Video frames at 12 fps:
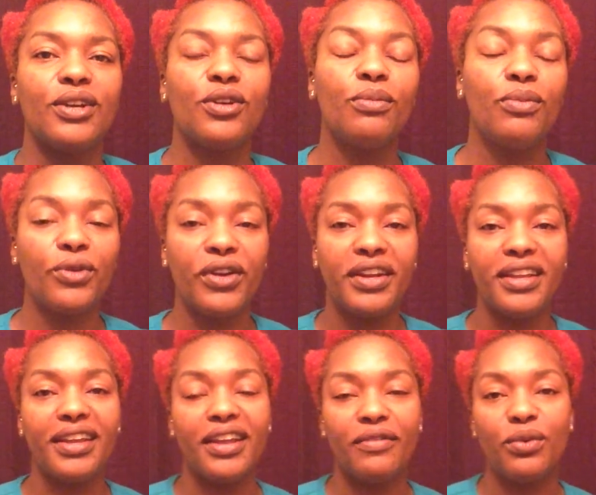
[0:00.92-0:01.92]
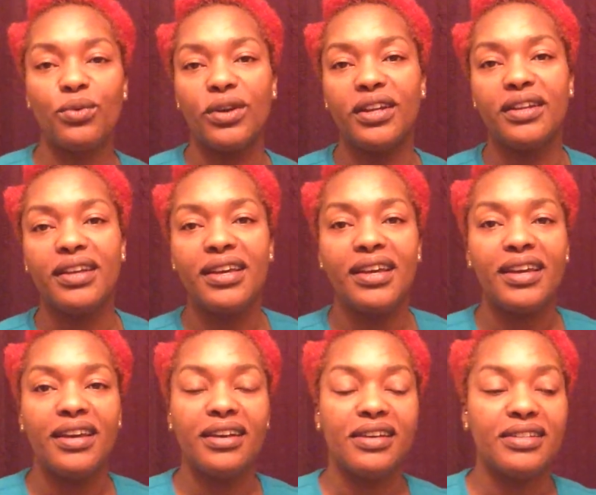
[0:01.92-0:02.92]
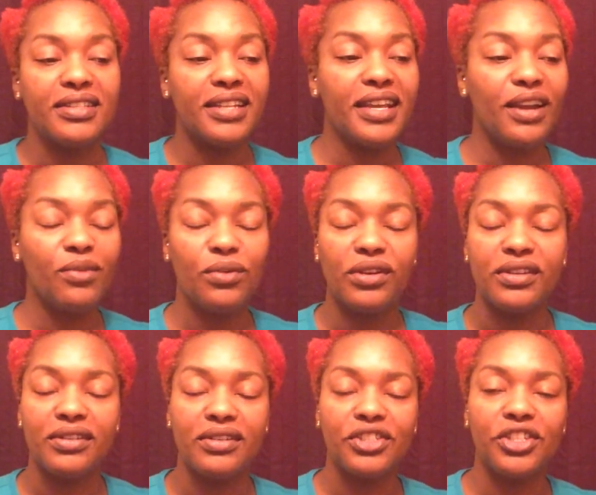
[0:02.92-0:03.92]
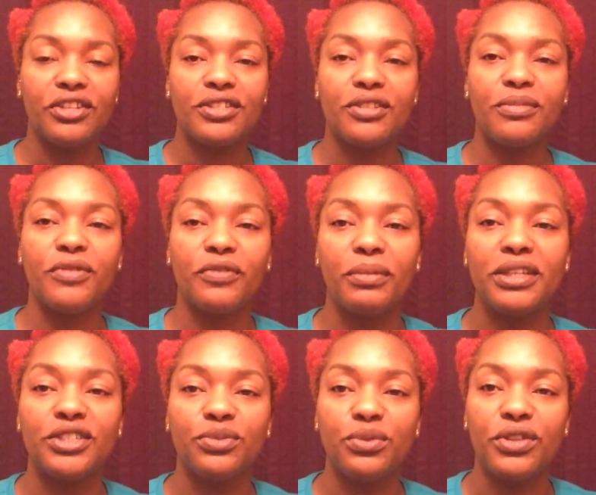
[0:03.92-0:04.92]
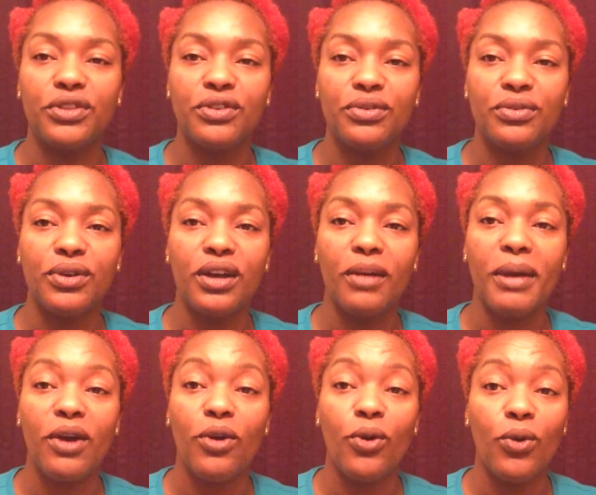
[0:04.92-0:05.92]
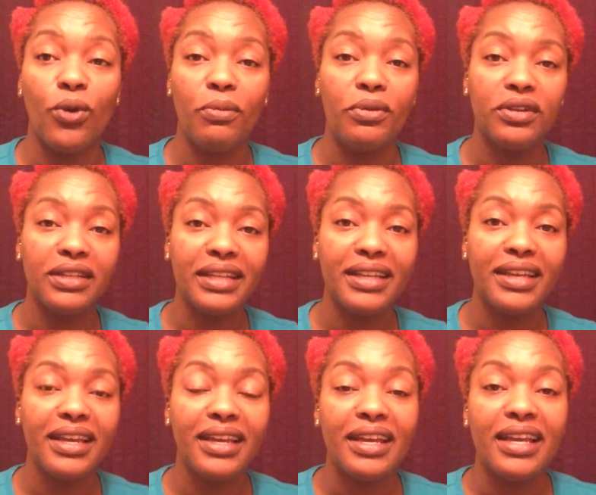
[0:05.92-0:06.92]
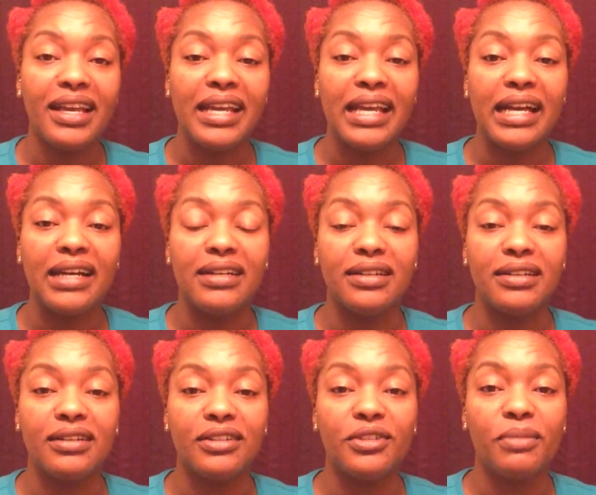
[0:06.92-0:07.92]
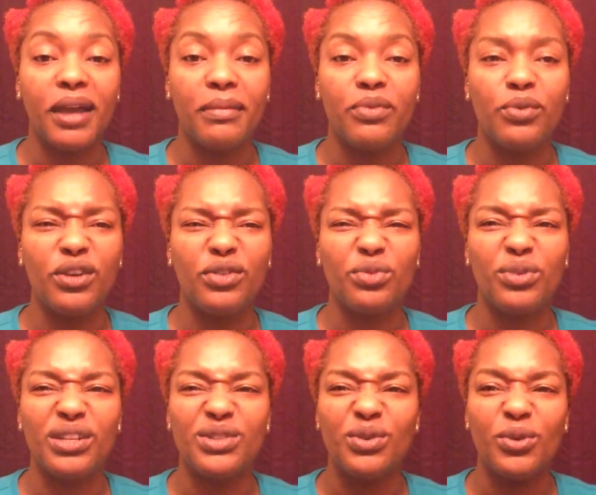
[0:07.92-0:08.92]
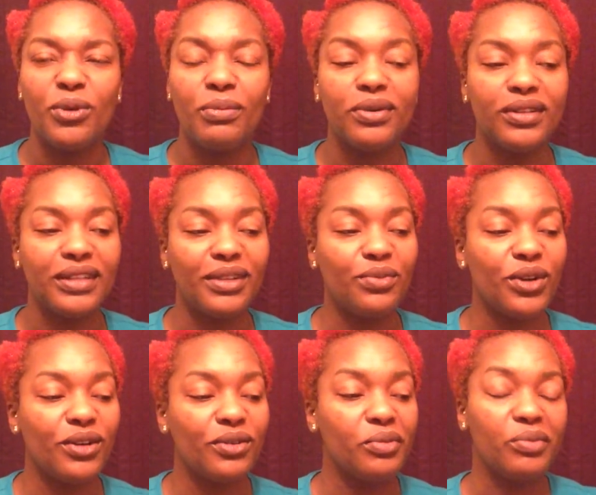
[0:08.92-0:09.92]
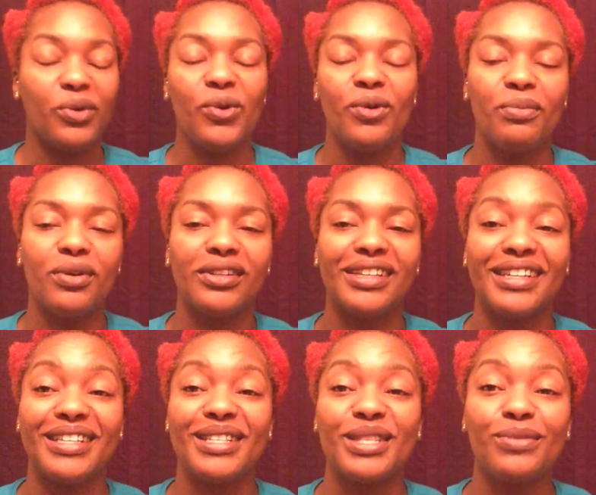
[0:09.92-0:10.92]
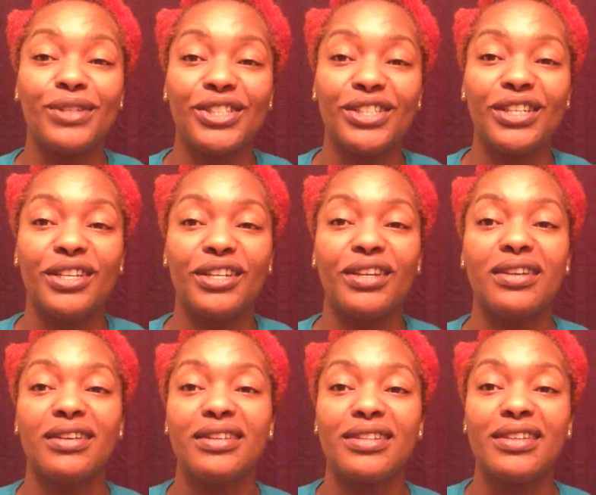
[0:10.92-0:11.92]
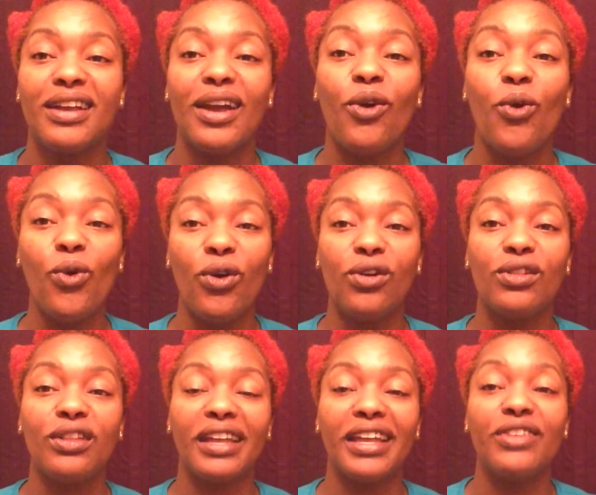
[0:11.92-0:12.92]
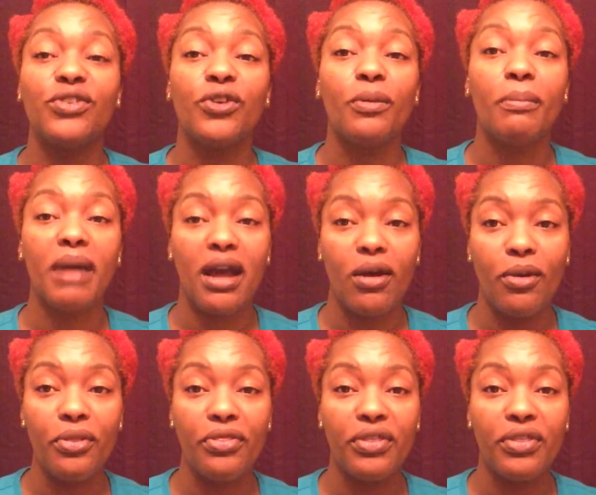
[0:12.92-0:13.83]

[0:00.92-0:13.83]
Good morning, everyone. Today I wanted to share some information with you about oil pulling. You might be wondering, what is oil pulling? Well, oil pulling is swishing oil in your mouth,